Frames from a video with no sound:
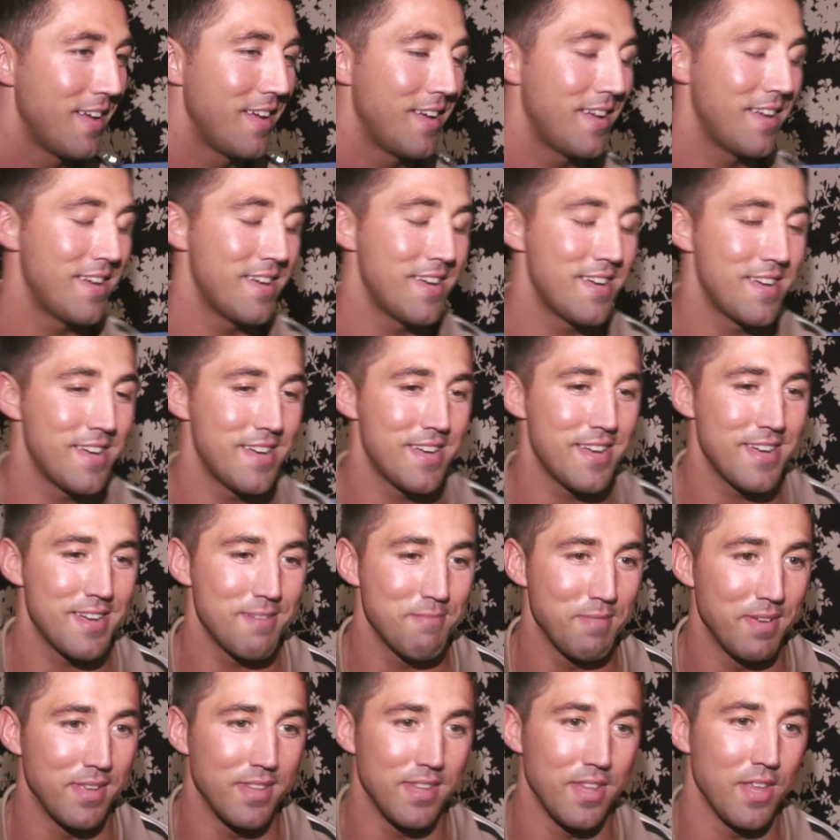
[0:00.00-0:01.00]

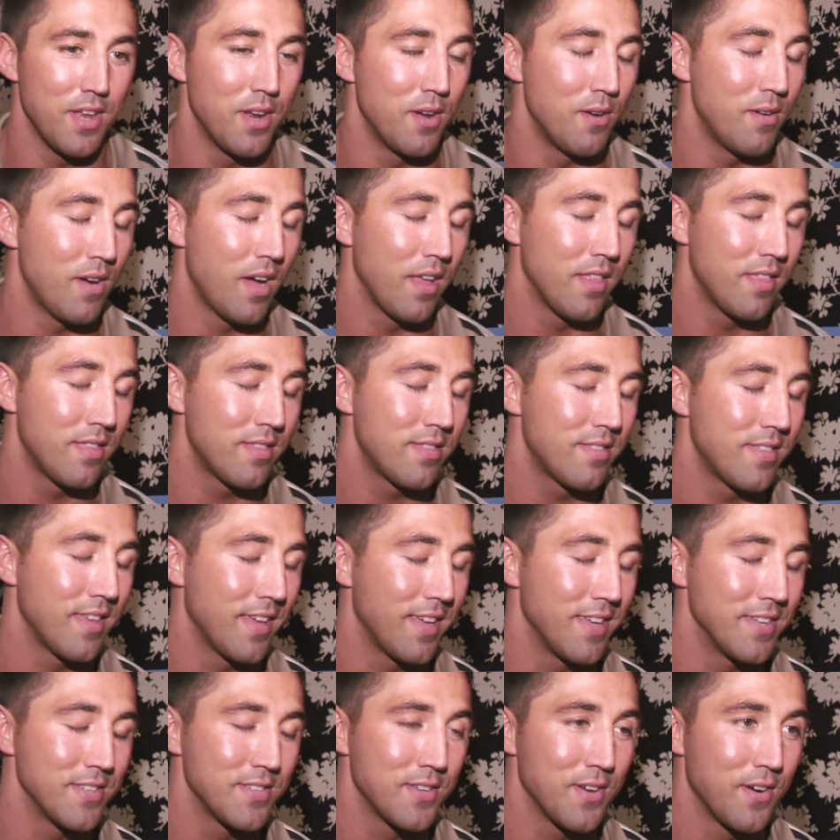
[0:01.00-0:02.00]
Um, it, you know, I
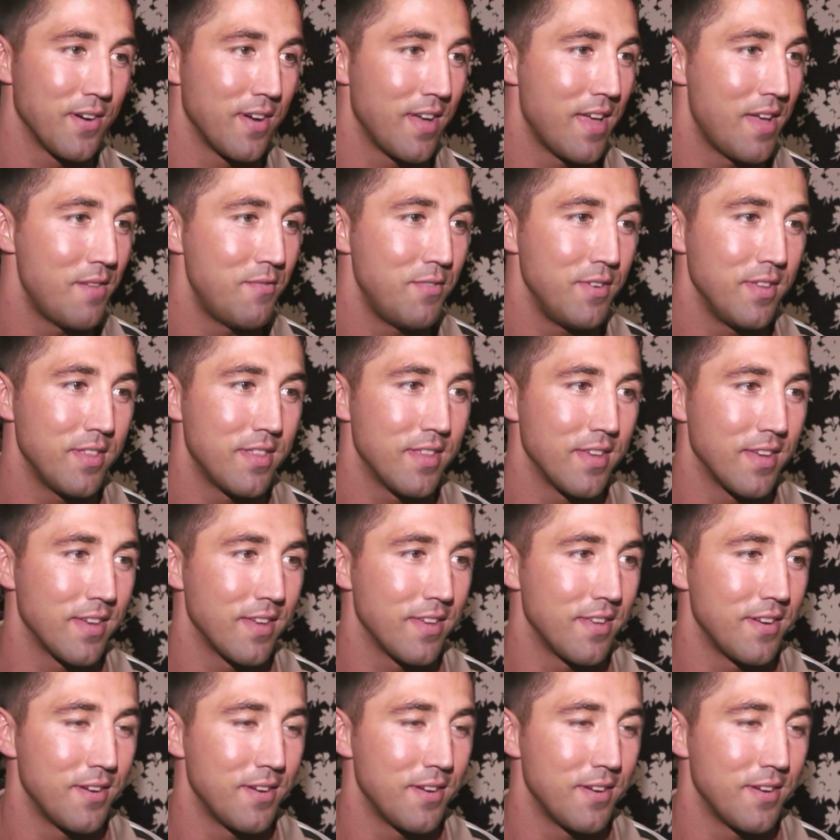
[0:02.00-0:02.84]
think it's got everything.